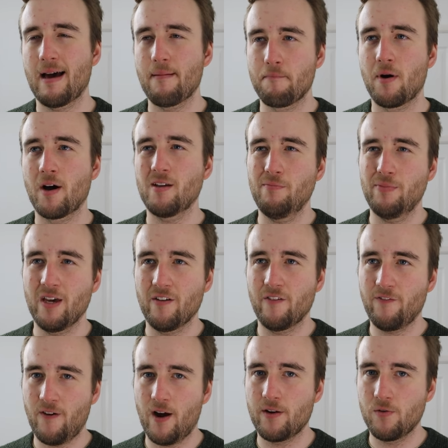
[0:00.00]
That might be a
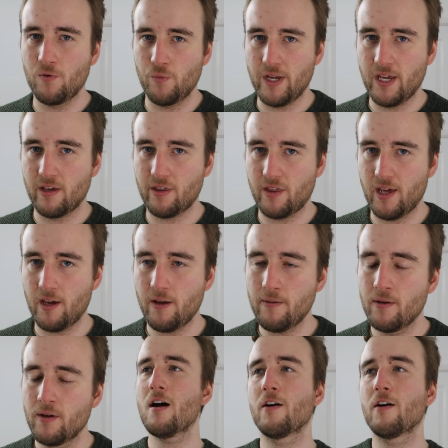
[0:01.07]
final week thing.